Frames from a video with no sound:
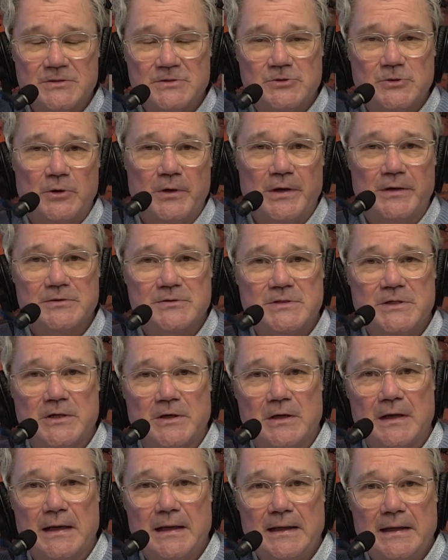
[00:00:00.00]
studios
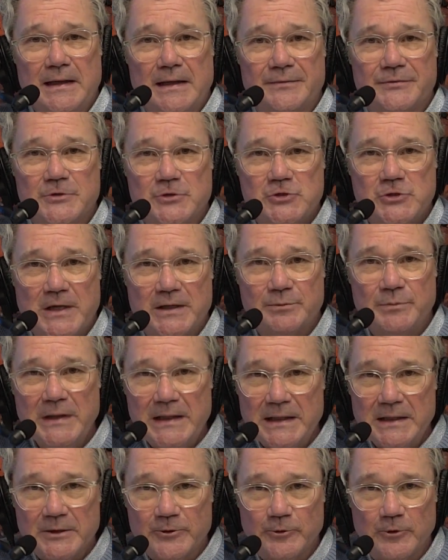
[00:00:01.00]
here at the Czech
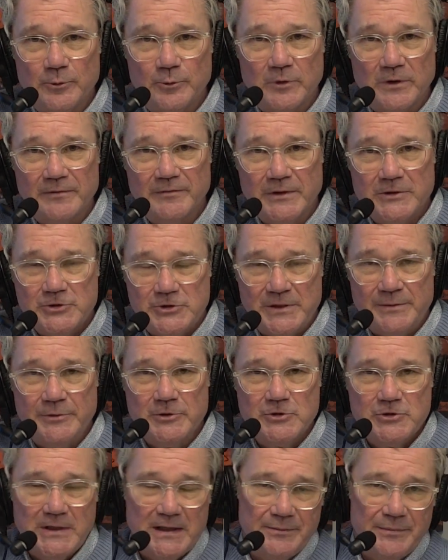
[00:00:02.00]
Media Group, one of our chamber
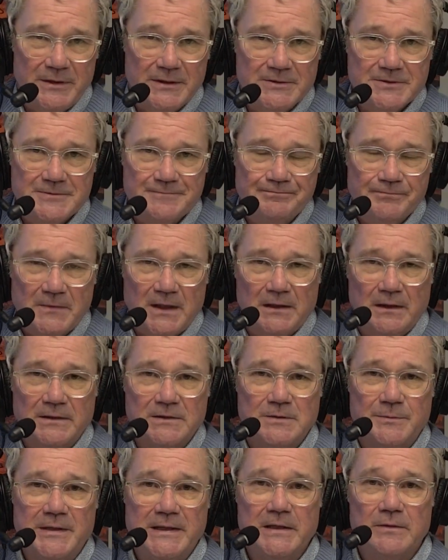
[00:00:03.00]
champions. I'd like
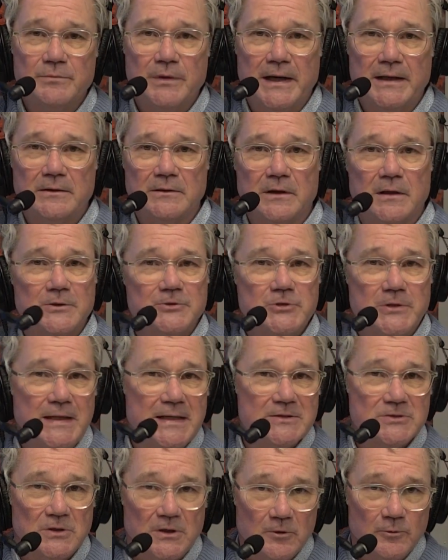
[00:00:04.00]
to begin by acknowledging,
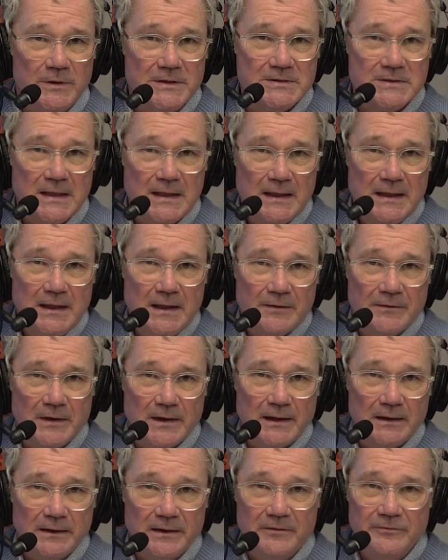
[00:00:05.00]
as always, that
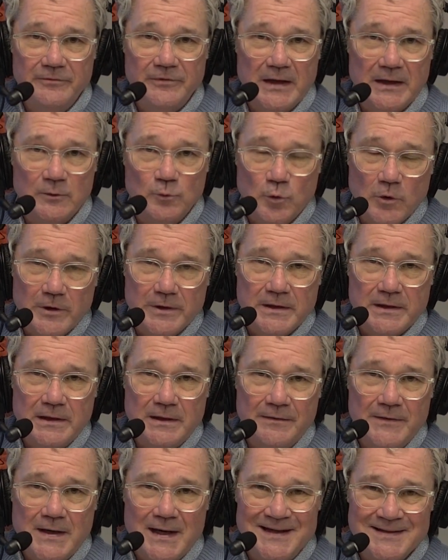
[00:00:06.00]
I live and work in
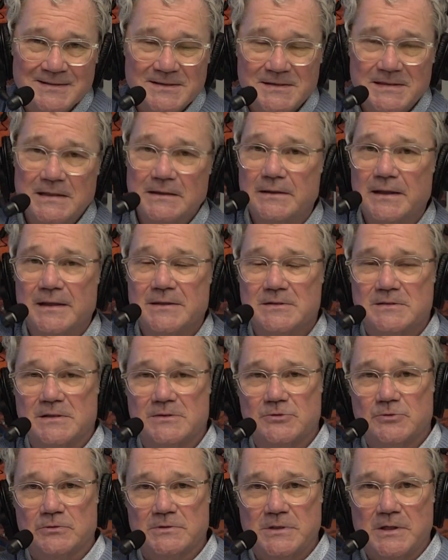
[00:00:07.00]
the unceded
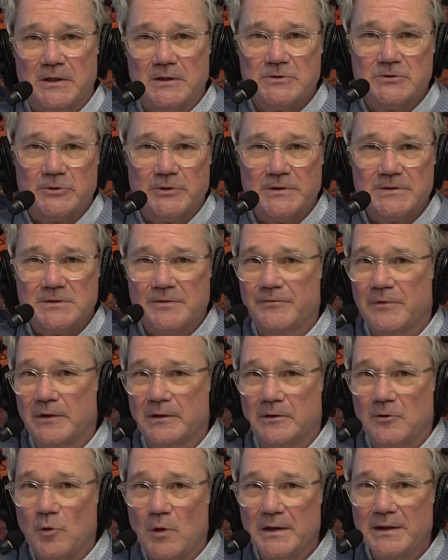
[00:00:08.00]
ancestral territories of the
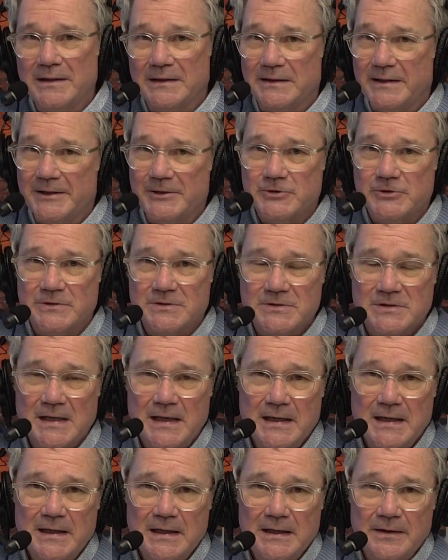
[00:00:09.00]
Lekwungen Nations.
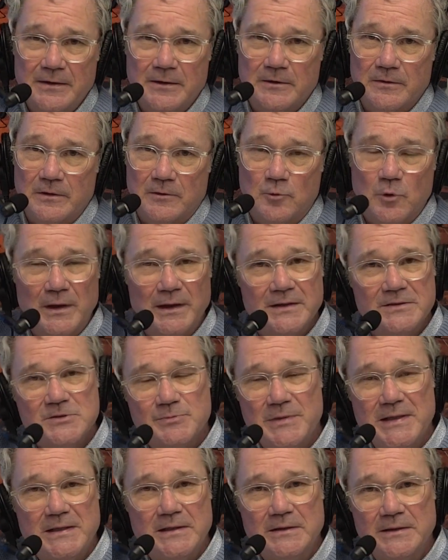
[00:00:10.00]
They are
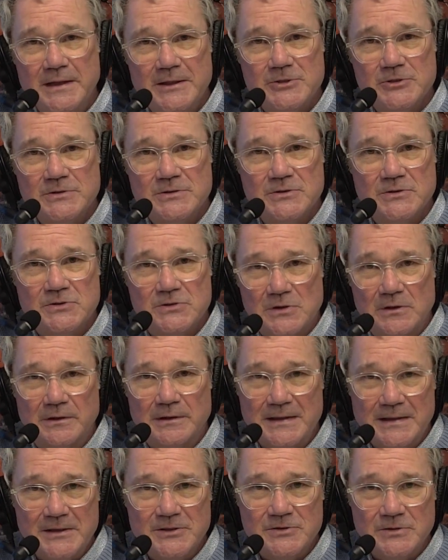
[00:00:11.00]
Lekwungen-speaking nations, the
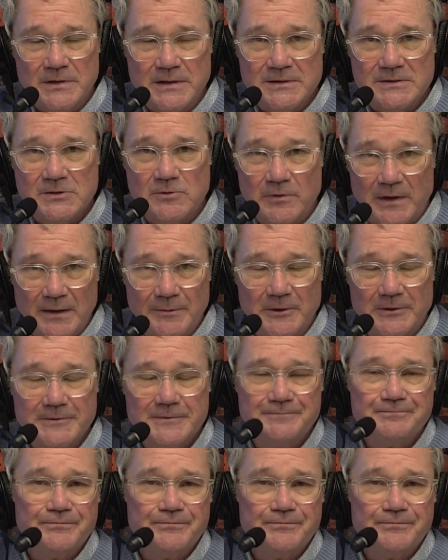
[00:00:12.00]
Songhees and the Esquimalt.